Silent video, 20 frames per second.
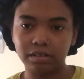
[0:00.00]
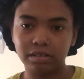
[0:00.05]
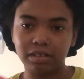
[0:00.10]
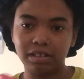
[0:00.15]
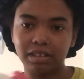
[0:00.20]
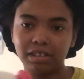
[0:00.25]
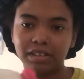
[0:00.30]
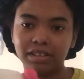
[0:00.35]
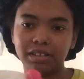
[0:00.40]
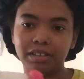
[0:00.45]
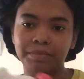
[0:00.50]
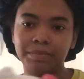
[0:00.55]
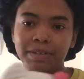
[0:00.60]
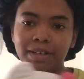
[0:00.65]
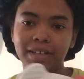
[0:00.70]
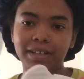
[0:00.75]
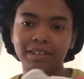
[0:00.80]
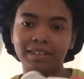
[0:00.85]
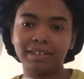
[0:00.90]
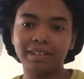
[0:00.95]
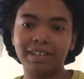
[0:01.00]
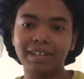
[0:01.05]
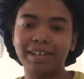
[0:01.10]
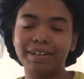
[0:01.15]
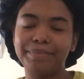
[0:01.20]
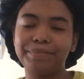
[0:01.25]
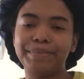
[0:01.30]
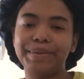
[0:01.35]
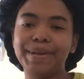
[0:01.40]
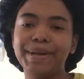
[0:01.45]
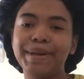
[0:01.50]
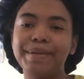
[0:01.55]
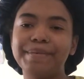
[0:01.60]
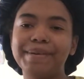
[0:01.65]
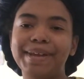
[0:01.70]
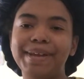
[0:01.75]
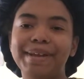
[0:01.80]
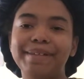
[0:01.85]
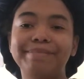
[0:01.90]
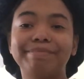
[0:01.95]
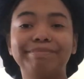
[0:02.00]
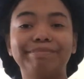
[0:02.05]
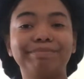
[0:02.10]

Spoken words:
That's in my Hello Kitty piggy bank.